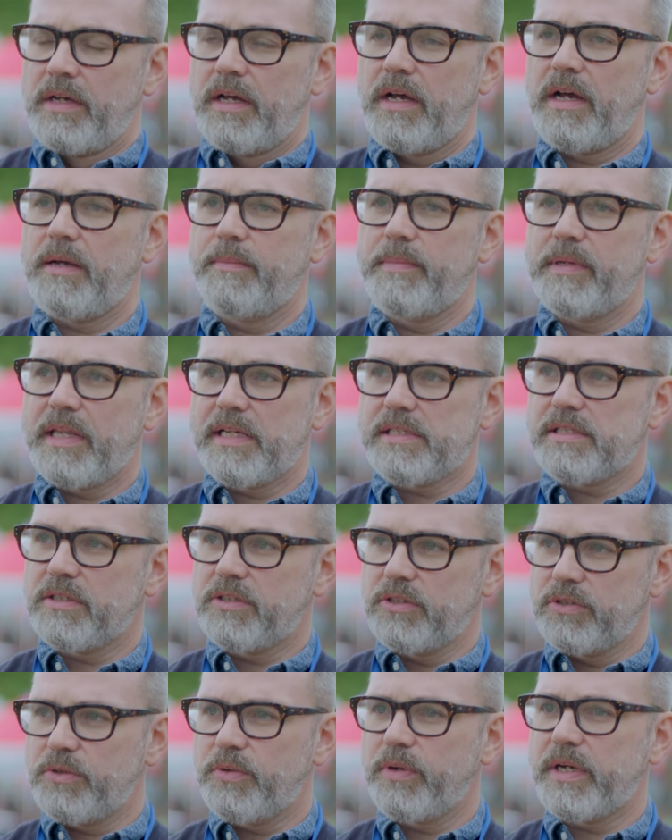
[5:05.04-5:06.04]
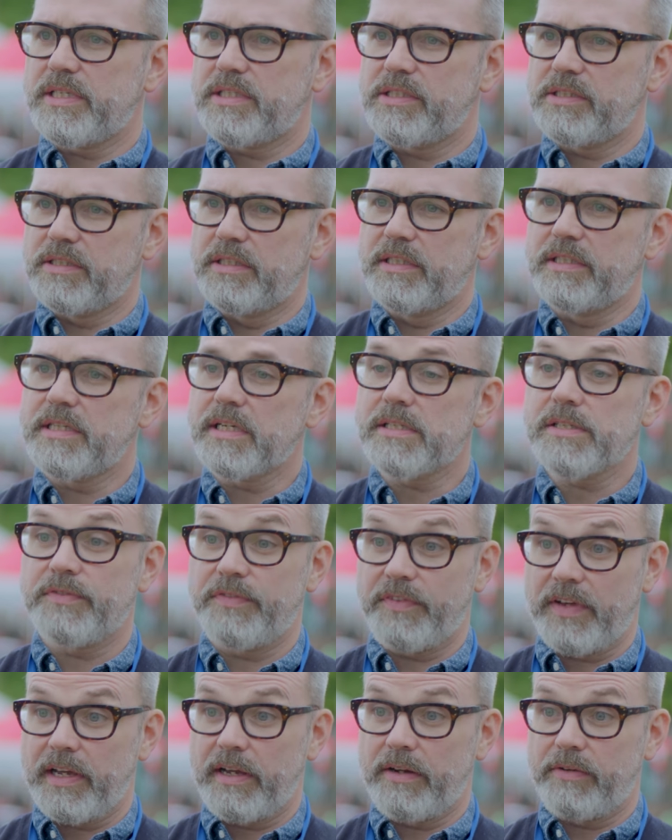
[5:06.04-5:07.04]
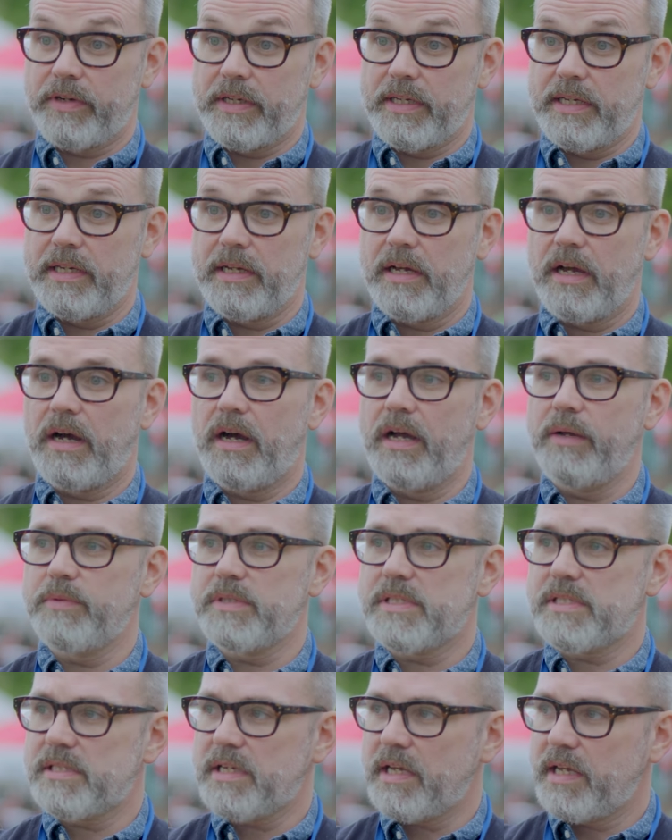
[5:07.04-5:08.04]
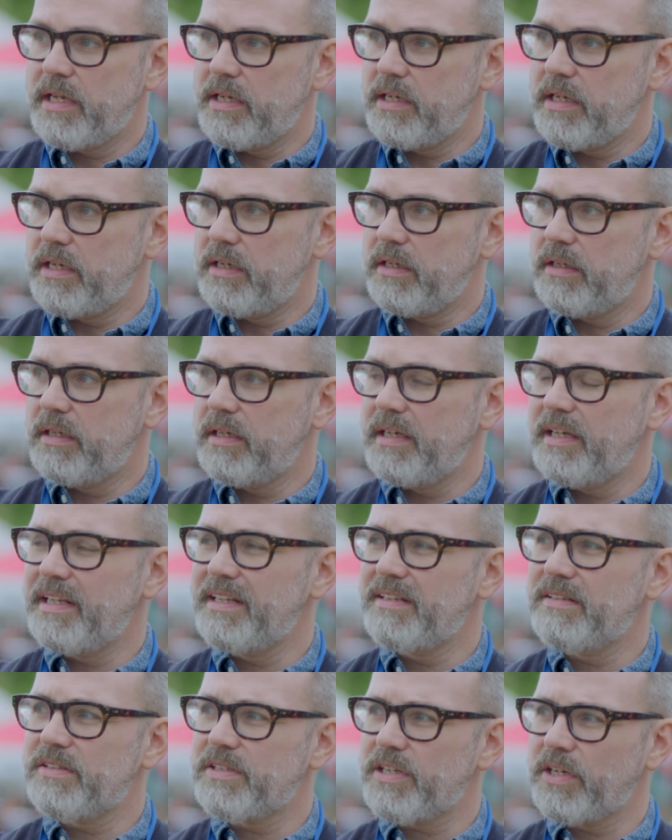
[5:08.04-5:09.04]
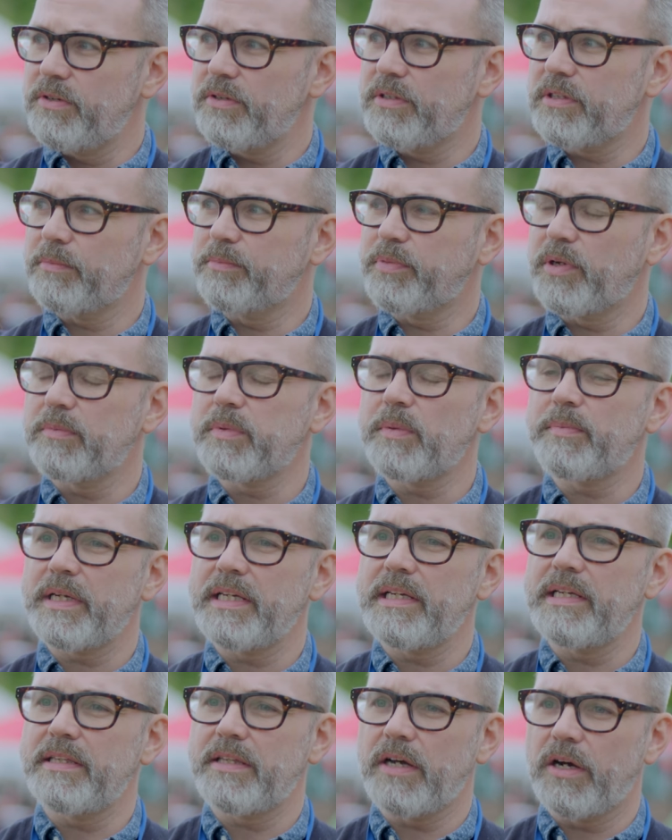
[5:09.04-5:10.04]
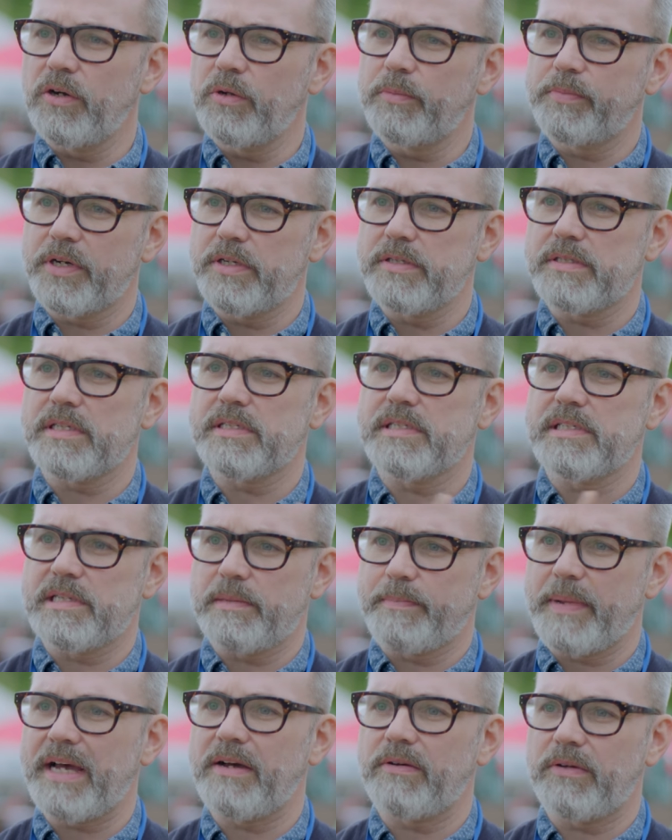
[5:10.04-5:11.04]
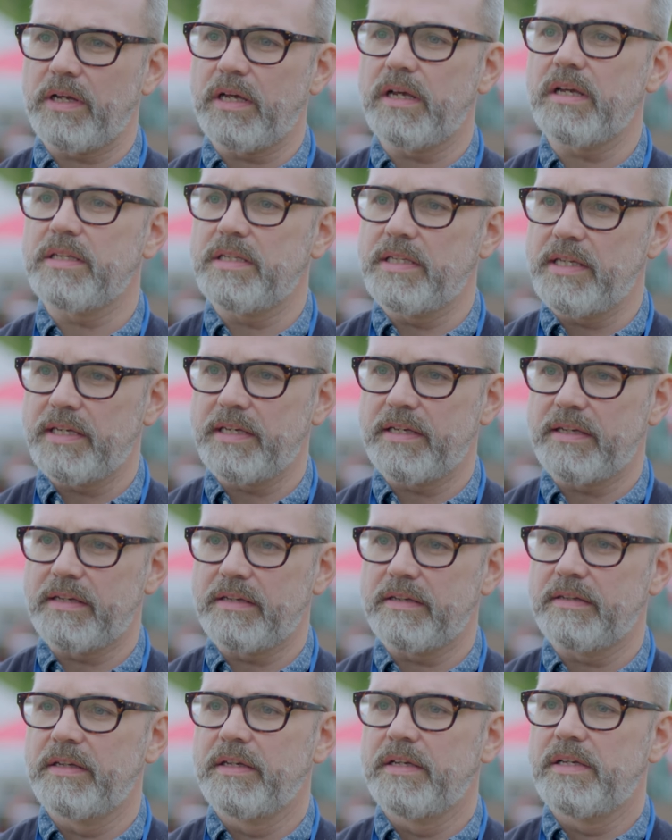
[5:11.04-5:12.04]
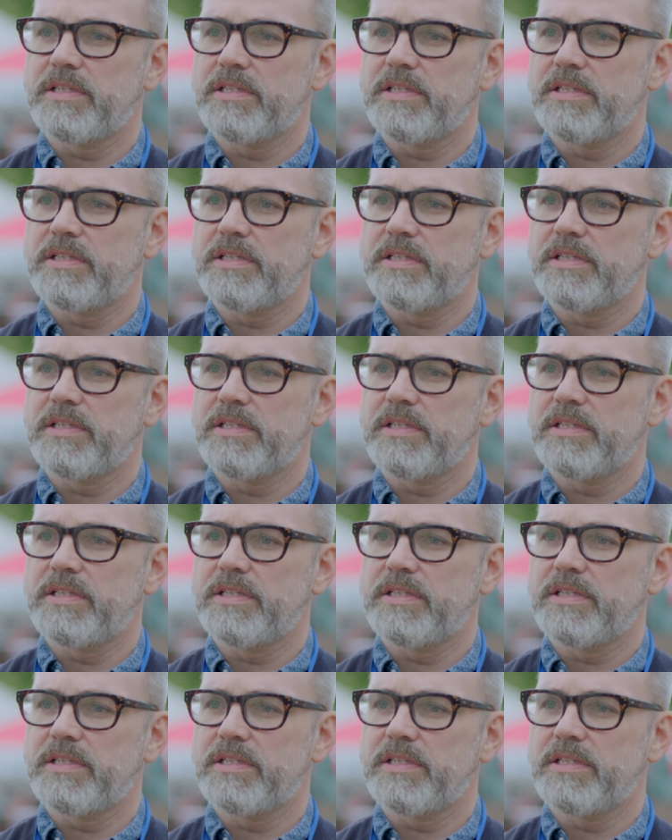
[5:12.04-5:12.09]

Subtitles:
That's a good question. It does vary. I would say in total, probably the whole process is about a year.